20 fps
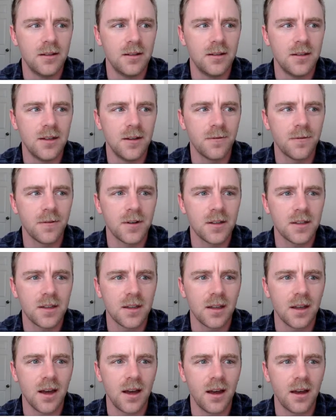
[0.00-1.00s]
difference
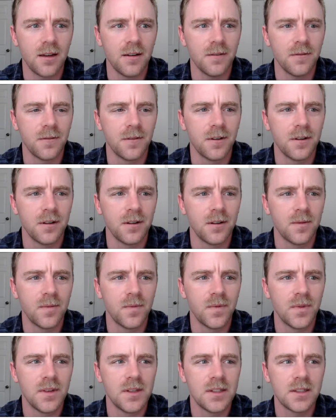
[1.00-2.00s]
that I've
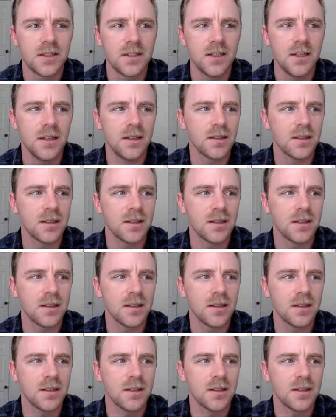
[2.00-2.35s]
seen,